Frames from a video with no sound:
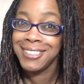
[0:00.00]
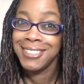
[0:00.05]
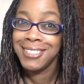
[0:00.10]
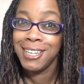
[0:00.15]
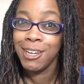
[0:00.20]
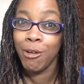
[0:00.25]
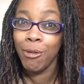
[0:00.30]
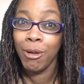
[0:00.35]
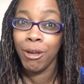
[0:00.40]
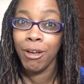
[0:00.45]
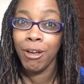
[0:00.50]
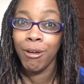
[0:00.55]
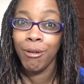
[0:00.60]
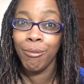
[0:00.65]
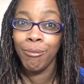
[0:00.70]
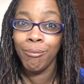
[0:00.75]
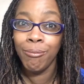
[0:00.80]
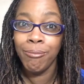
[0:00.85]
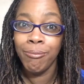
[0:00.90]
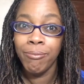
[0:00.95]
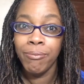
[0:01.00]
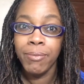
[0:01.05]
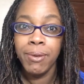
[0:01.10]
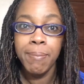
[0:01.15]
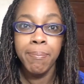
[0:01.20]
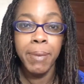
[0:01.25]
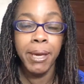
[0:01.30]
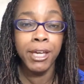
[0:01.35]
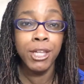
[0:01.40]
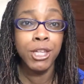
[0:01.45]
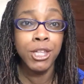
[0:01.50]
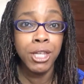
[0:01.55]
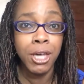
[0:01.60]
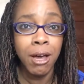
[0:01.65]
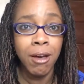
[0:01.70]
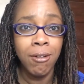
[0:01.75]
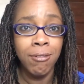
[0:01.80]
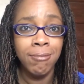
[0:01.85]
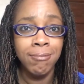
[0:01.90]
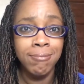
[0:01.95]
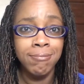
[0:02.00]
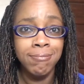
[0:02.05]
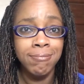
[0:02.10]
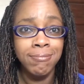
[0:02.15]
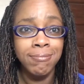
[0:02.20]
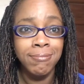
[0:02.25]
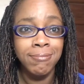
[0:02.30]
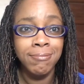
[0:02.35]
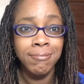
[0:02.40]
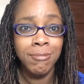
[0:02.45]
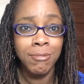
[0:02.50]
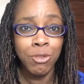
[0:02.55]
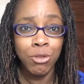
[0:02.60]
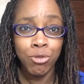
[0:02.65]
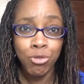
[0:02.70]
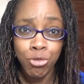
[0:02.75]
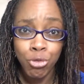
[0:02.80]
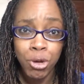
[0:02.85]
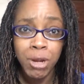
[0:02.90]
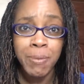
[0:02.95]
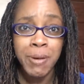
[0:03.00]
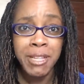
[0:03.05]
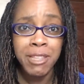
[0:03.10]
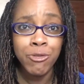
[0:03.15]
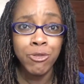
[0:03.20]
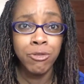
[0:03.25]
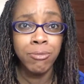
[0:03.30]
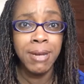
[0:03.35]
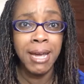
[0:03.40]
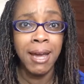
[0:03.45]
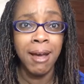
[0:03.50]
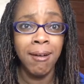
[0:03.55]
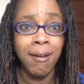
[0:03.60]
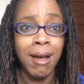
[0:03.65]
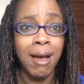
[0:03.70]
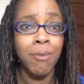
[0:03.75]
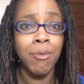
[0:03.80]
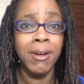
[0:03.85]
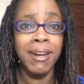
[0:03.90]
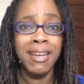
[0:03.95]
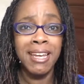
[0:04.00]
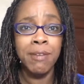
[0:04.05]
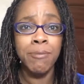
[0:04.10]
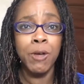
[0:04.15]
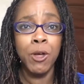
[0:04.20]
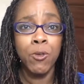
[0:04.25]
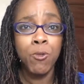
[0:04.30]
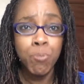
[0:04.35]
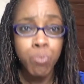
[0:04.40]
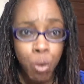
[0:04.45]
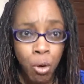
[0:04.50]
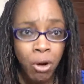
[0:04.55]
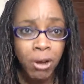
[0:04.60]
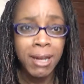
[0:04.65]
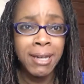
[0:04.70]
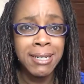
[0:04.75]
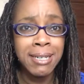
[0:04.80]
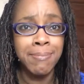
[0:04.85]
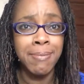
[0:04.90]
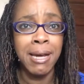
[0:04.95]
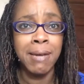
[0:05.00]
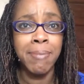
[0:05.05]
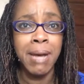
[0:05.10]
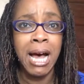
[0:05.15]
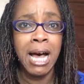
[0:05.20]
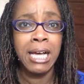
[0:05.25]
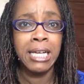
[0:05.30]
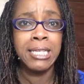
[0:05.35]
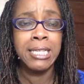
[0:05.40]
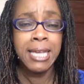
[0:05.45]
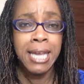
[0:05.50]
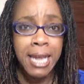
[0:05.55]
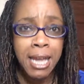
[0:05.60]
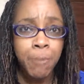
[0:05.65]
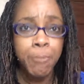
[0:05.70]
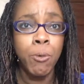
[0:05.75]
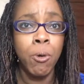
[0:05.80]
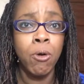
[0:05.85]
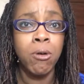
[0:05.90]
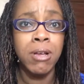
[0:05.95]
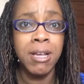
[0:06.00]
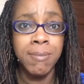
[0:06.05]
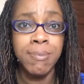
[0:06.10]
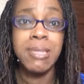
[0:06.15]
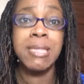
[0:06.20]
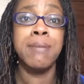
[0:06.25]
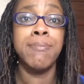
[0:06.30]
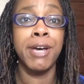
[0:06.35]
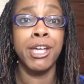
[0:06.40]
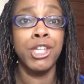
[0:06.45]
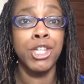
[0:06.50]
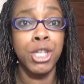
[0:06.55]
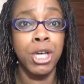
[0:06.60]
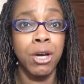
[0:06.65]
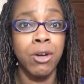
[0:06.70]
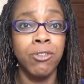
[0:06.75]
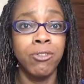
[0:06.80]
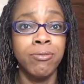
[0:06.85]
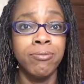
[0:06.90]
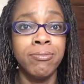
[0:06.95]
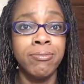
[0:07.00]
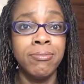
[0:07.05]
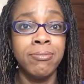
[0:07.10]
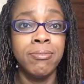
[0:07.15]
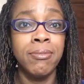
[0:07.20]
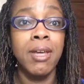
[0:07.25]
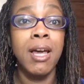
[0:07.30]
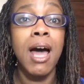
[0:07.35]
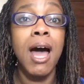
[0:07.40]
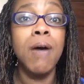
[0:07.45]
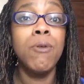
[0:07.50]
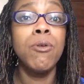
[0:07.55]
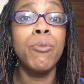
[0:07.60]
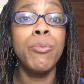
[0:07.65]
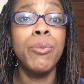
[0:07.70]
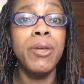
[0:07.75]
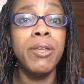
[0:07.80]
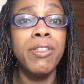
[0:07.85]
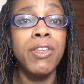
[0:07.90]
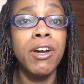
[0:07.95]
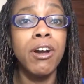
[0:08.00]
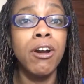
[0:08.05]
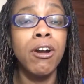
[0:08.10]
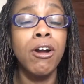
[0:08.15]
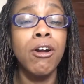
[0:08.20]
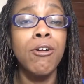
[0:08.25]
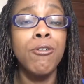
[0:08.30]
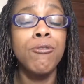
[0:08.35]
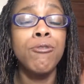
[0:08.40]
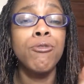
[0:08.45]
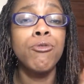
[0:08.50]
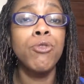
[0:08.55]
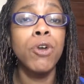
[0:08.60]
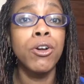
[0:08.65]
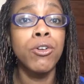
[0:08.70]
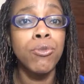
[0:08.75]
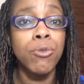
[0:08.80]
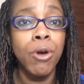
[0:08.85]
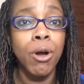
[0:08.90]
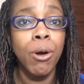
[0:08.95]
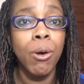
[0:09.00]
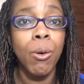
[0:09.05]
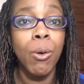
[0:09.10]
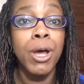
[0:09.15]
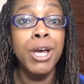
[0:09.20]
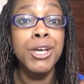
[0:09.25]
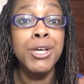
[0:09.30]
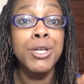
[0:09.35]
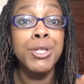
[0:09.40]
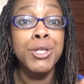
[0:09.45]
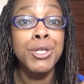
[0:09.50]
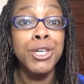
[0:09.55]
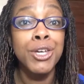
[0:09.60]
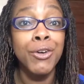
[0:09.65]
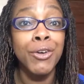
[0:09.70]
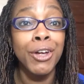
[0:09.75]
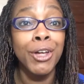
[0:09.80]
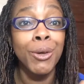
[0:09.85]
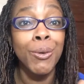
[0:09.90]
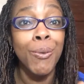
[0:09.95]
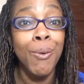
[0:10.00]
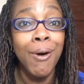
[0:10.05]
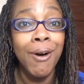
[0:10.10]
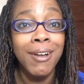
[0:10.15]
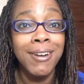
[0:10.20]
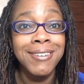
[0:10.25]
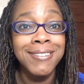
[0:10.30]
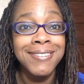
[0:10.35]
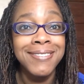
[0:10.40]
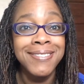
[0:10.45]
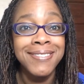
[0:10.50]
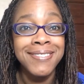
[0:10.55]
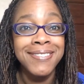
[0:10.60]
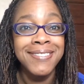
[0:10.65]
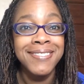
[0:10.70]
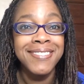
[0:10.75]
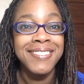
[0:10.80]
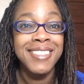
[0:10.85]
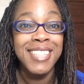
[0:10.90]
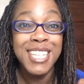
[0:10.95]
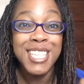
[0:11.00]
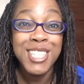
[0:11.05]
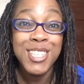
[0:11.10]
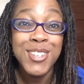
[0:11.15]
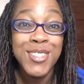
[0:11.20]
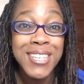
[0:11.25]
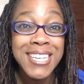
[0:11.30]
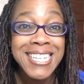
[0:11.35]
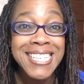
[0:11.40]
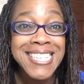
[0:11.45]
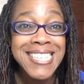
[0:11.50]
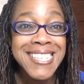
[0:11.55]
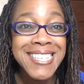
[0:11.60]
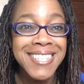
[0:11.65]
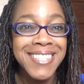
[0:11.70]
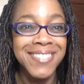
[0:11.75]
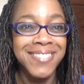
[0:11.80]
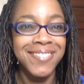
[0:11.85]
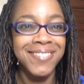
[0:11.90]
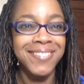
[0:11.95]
Here we go. Make a show. 3 months from now, I want emails pouring into my box. April, come see my show. I will be there front row cheering you on. Let's do this.